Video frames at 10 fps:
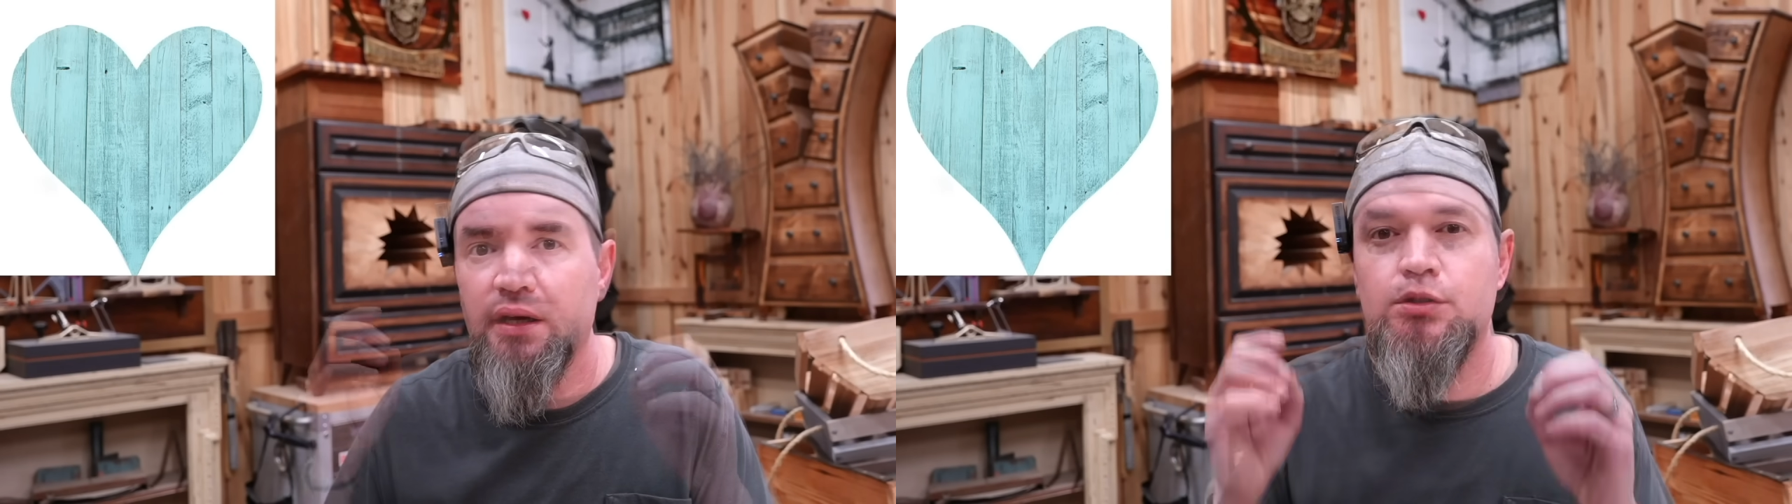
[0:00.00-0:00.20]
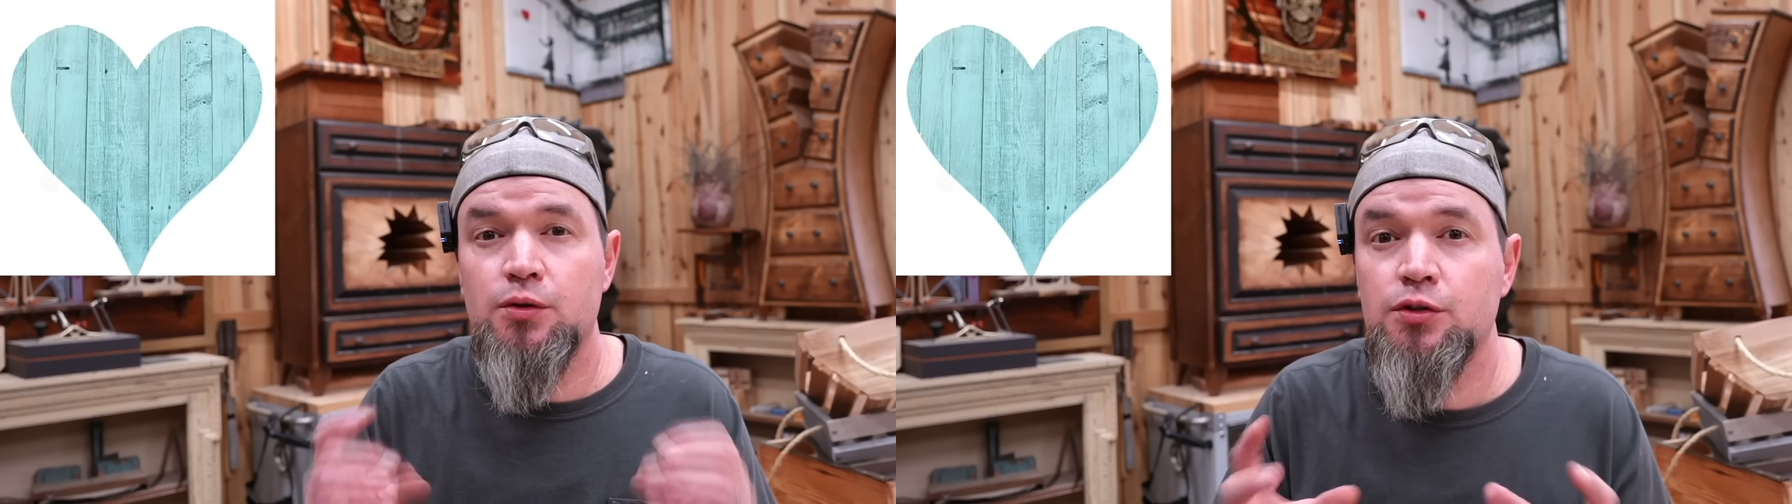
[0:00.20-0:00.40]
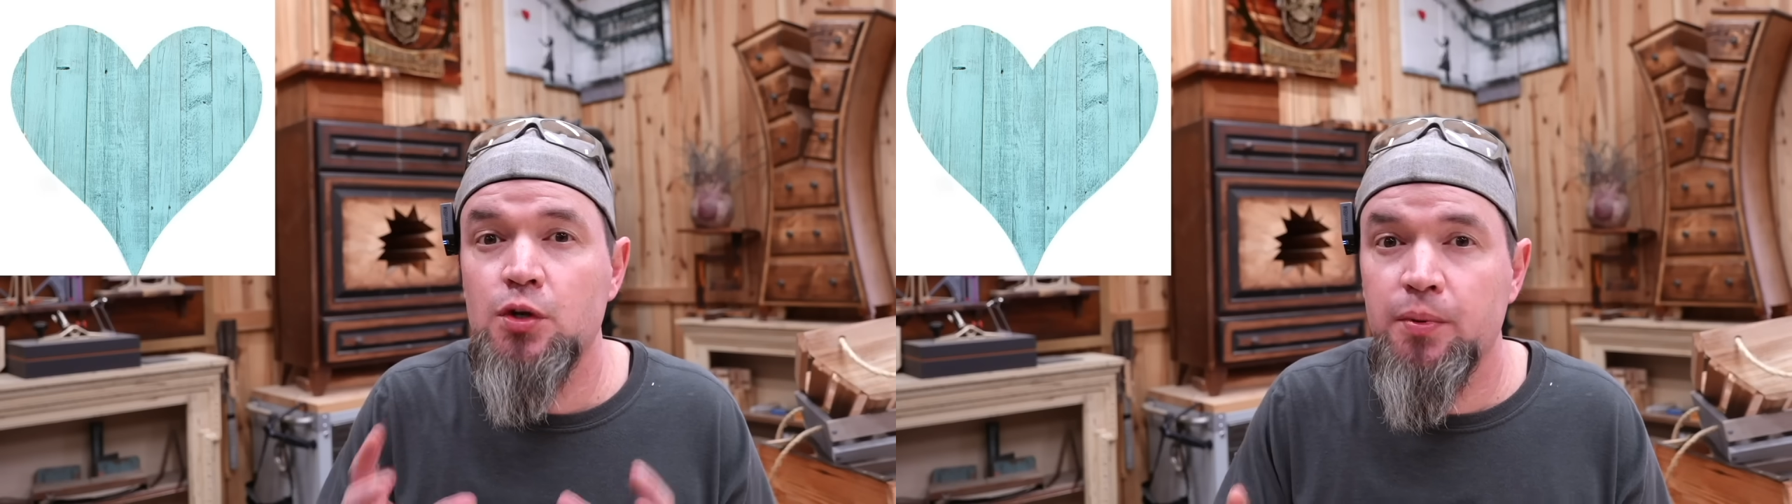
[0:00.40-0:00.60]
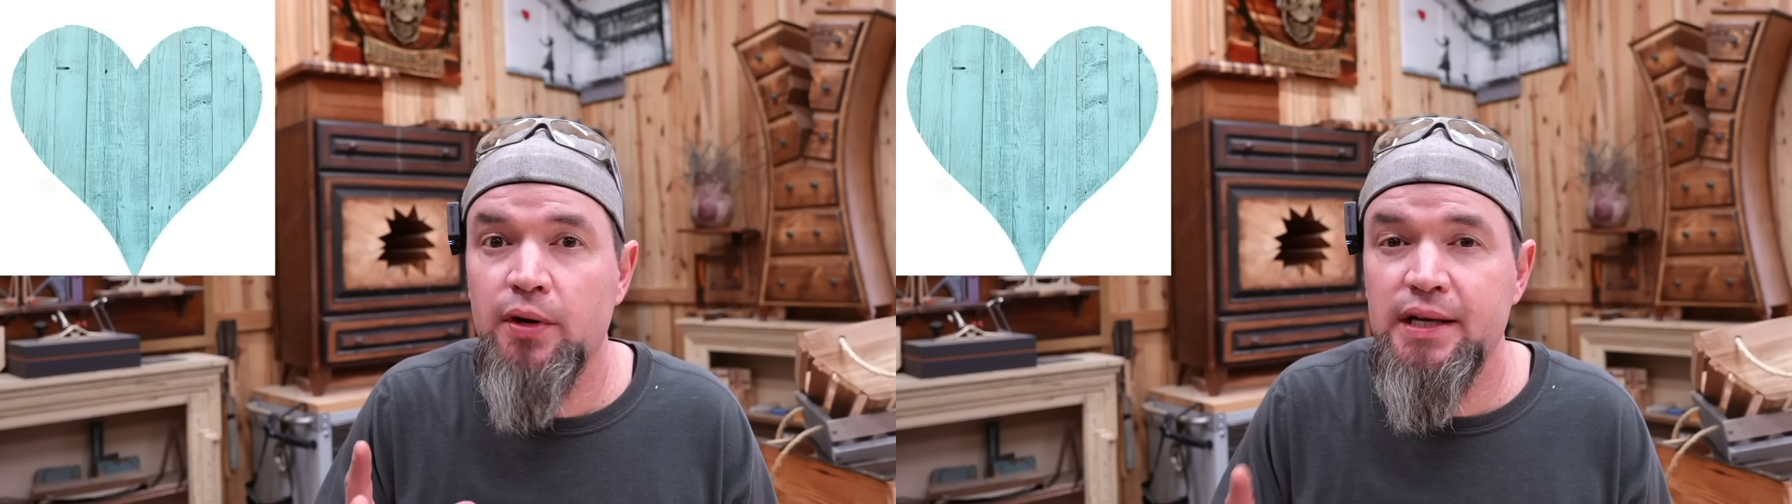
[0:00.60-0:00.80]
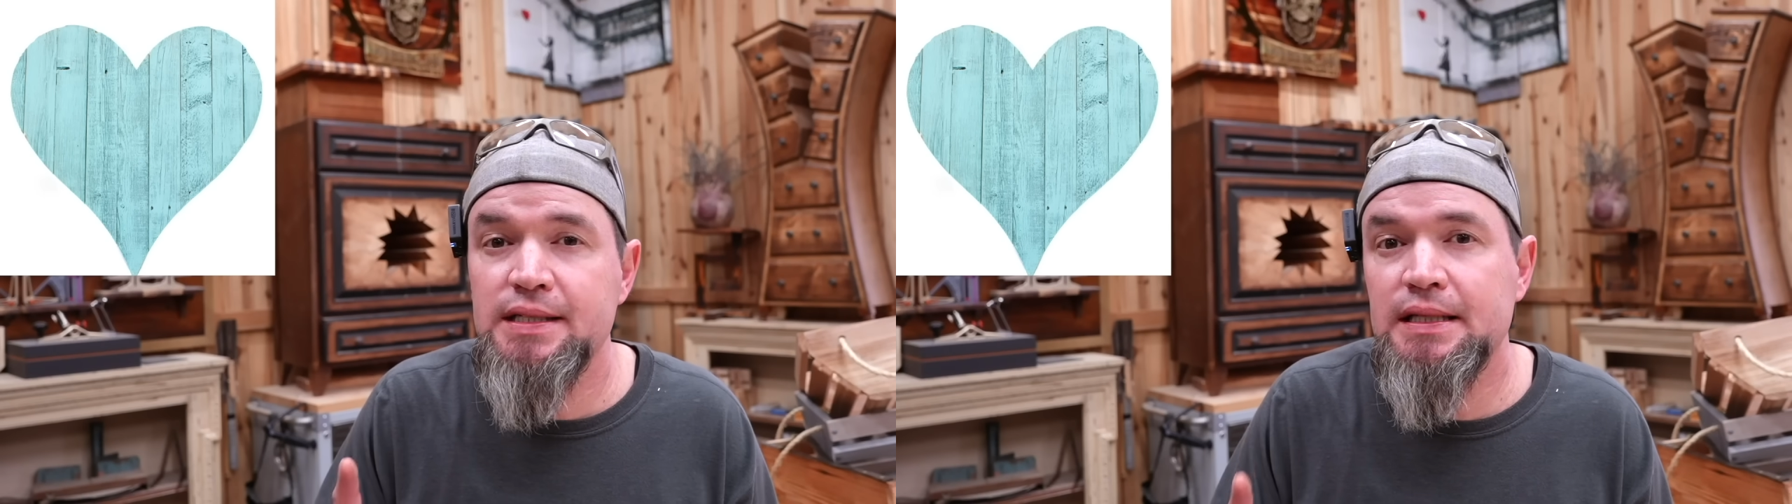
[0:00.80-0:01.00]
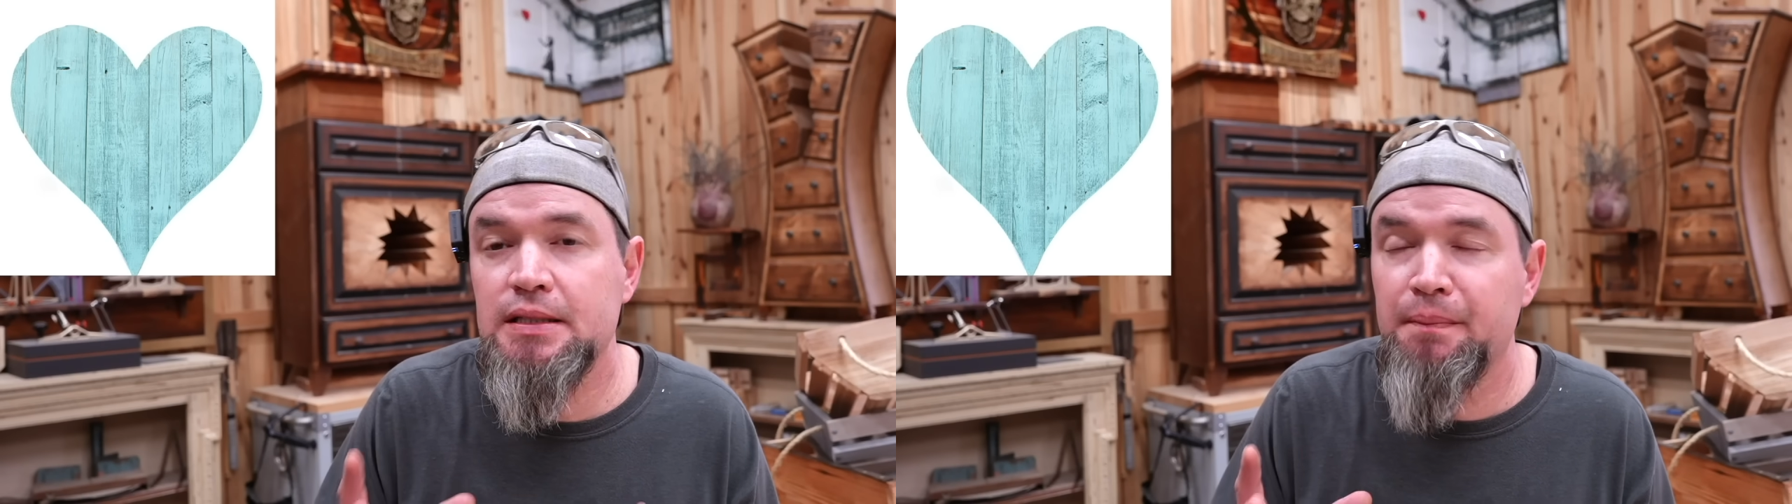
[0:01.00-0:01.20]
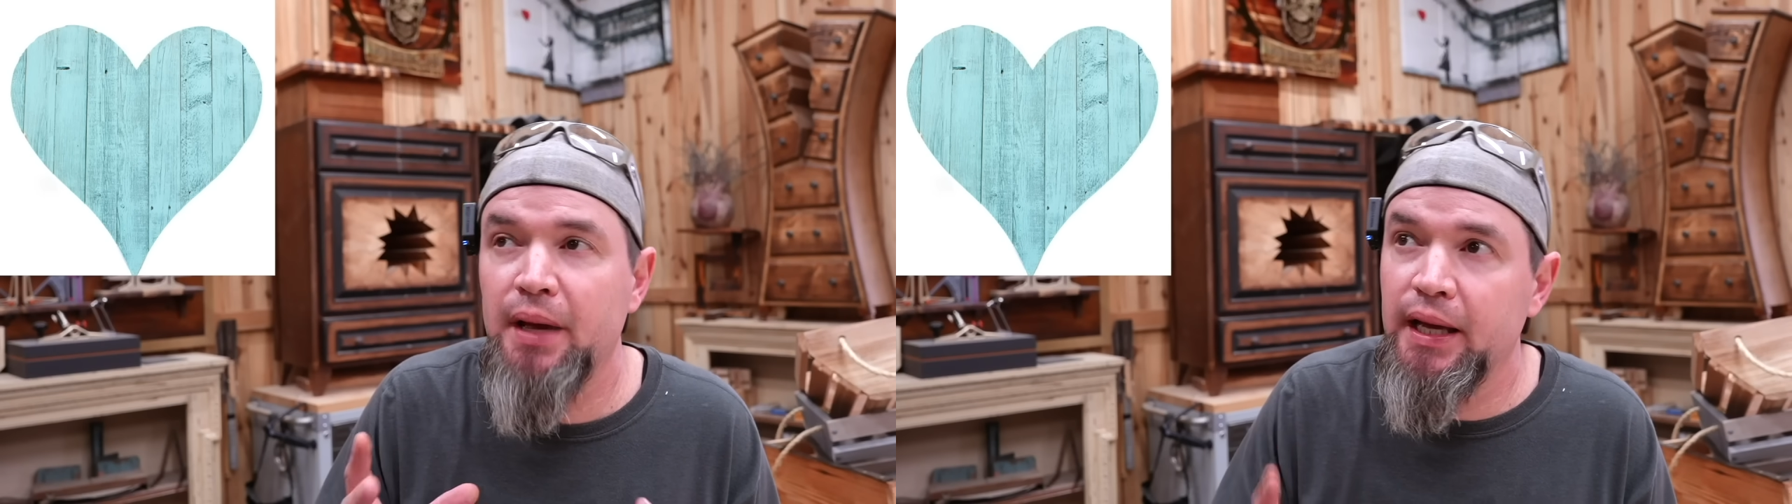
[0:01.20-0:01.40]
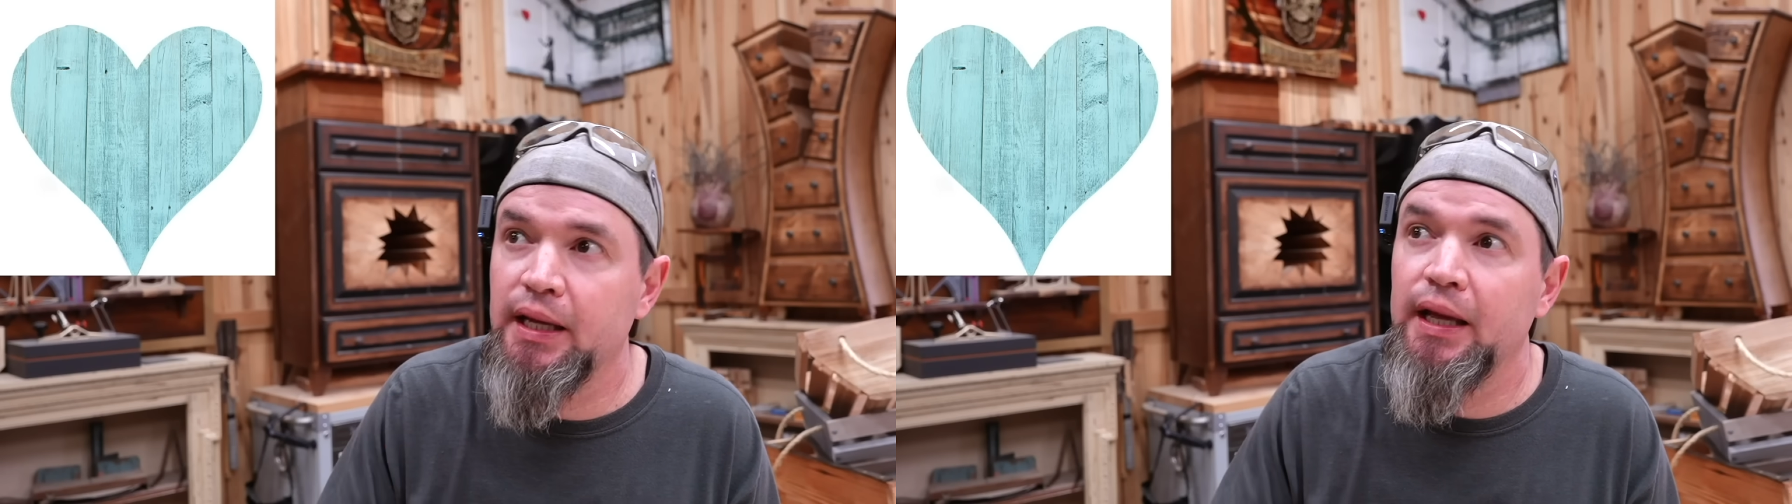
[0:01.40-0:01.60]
So super easy to make.